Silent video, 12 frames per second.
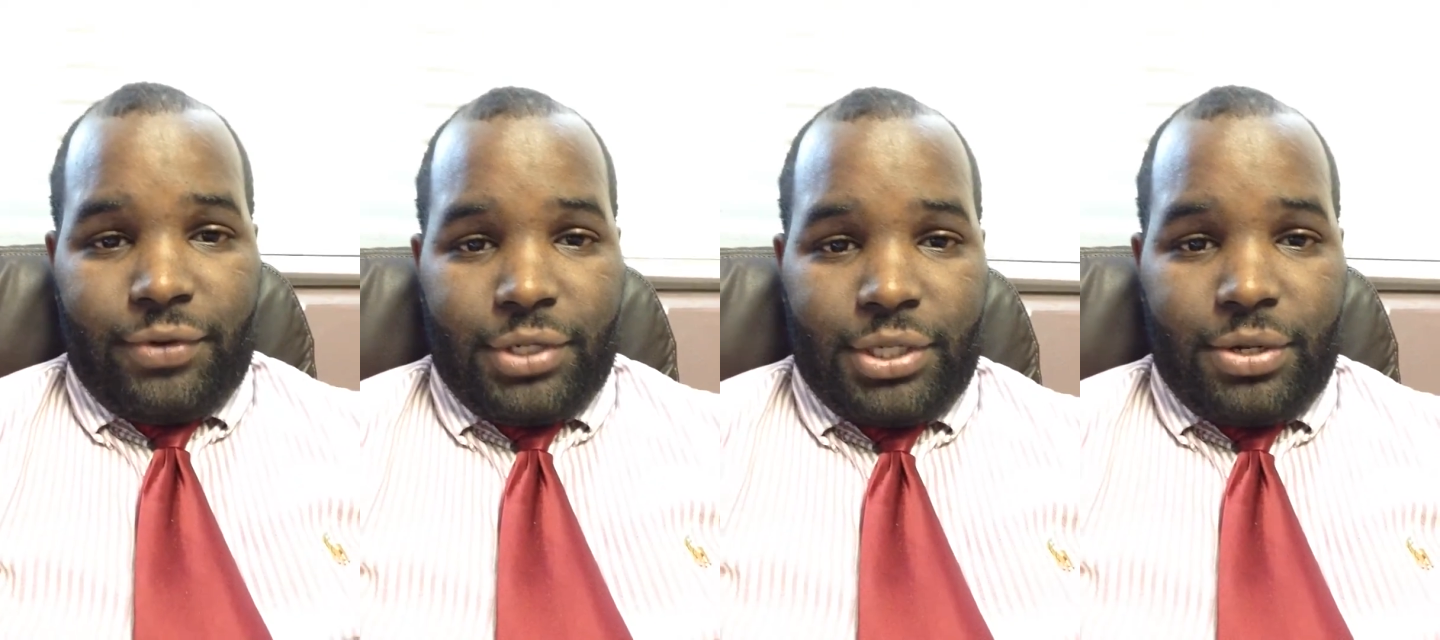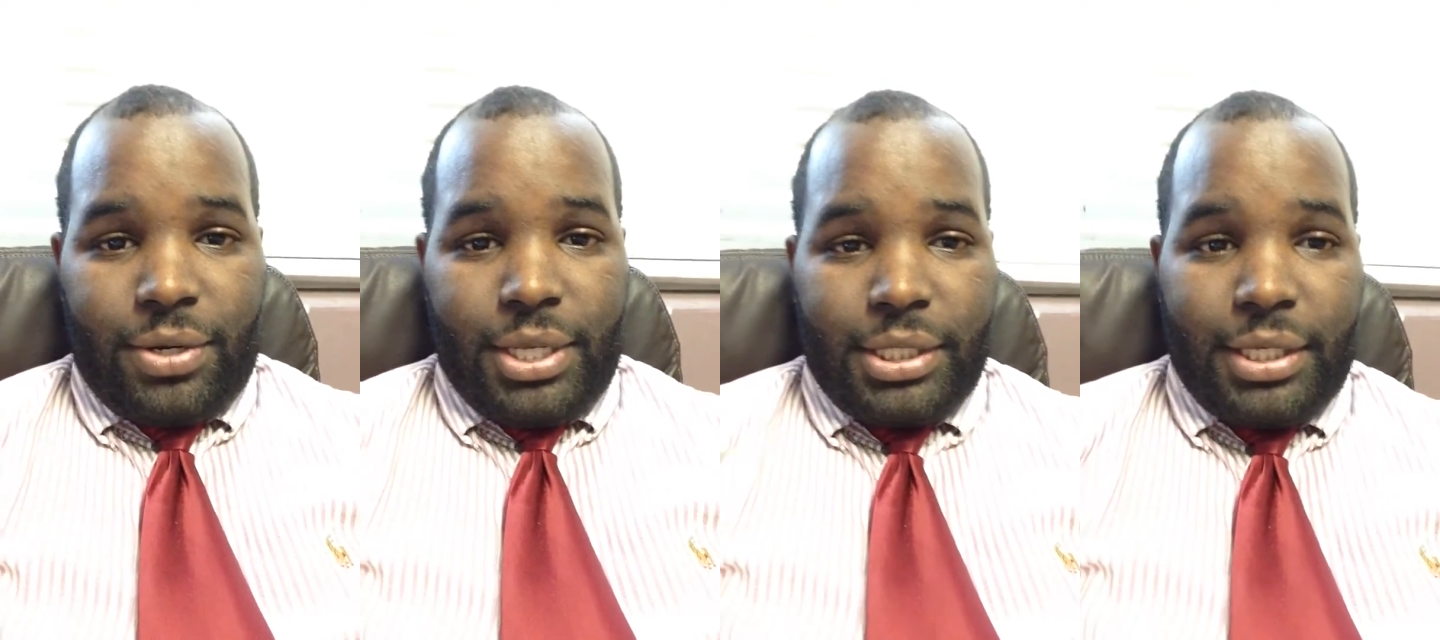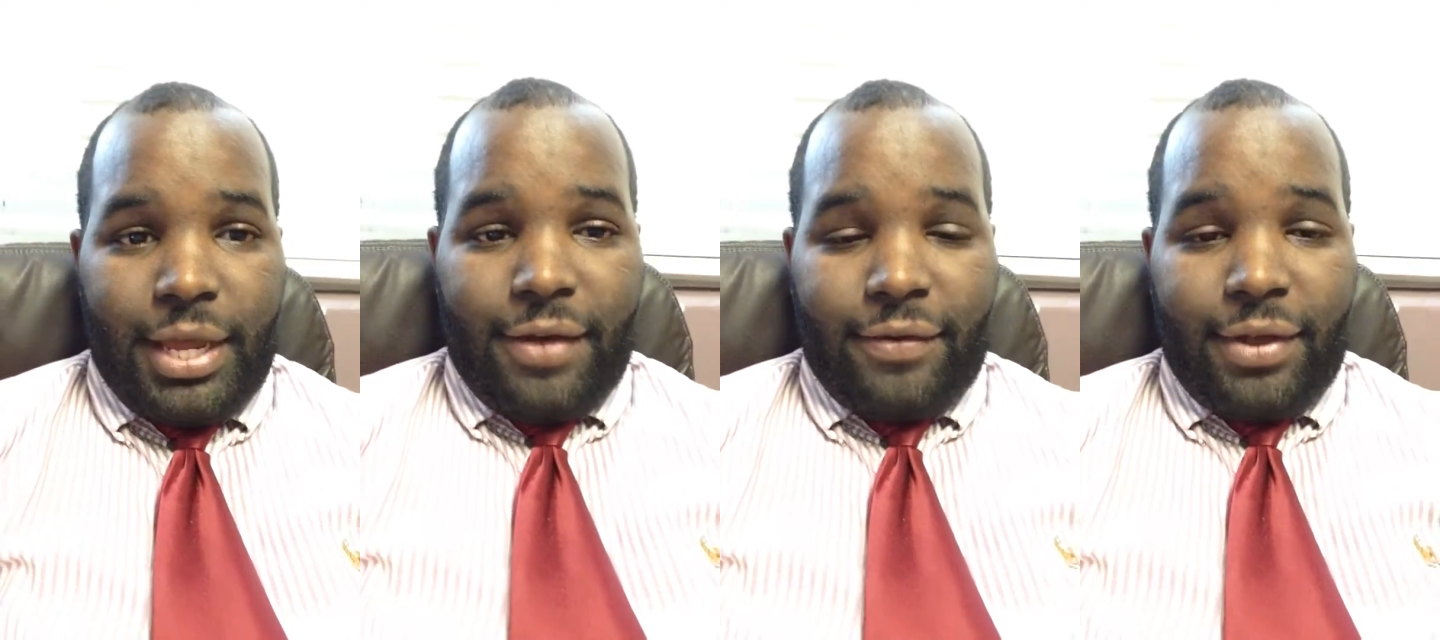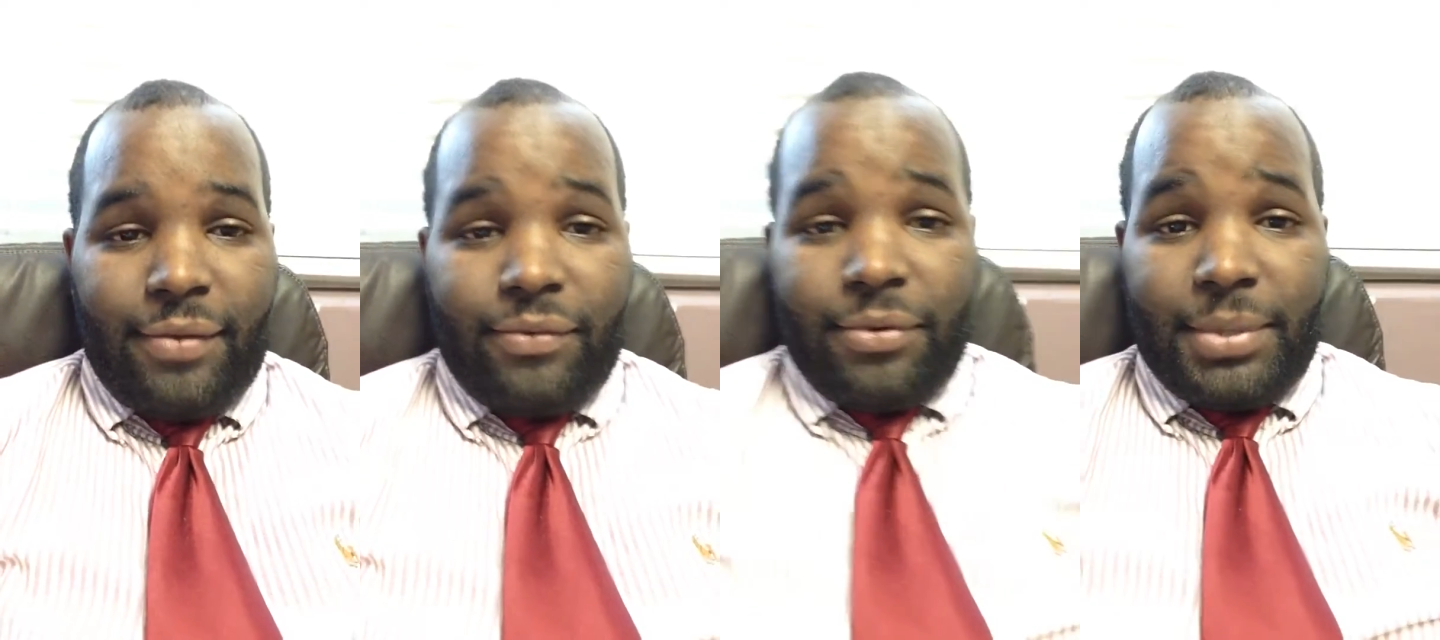students have
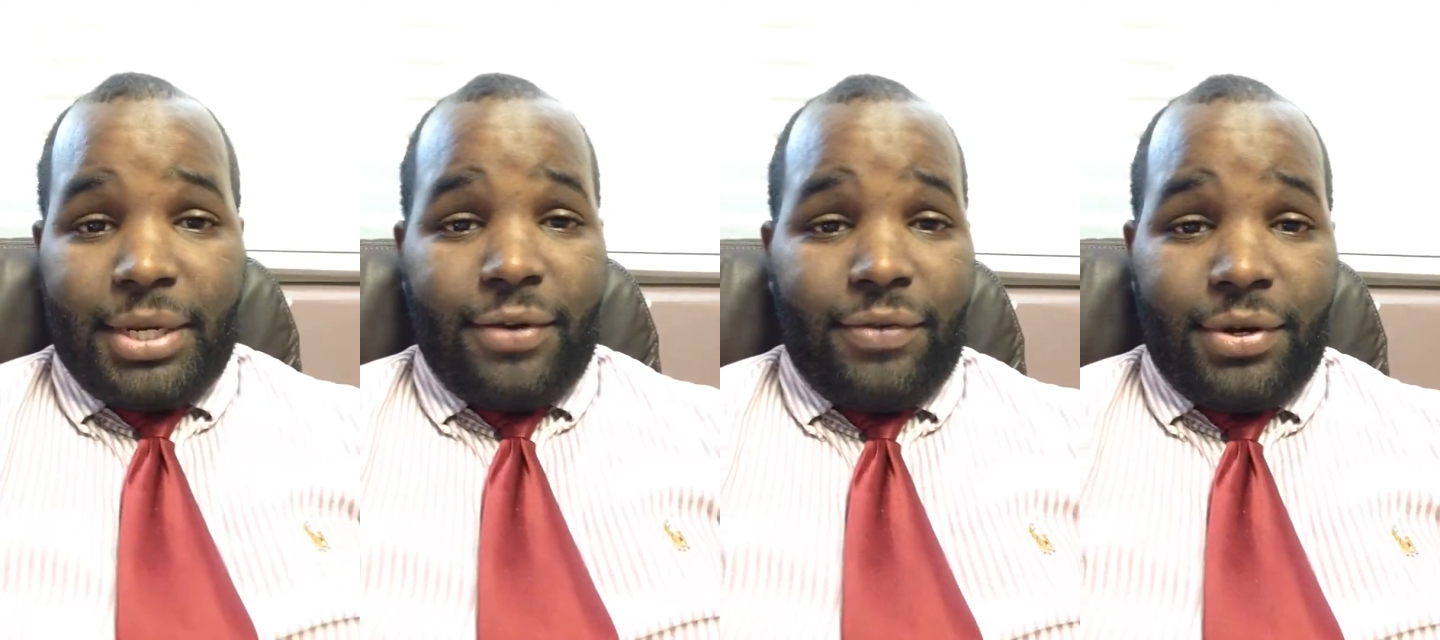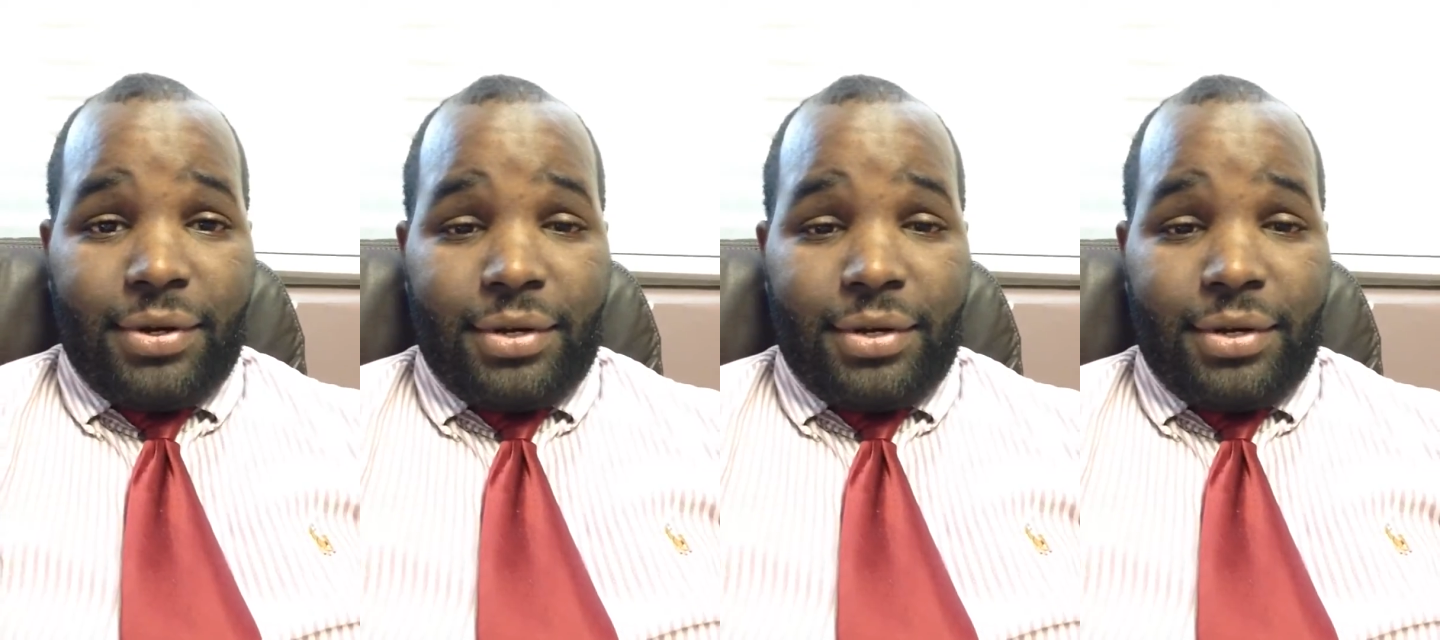come from a different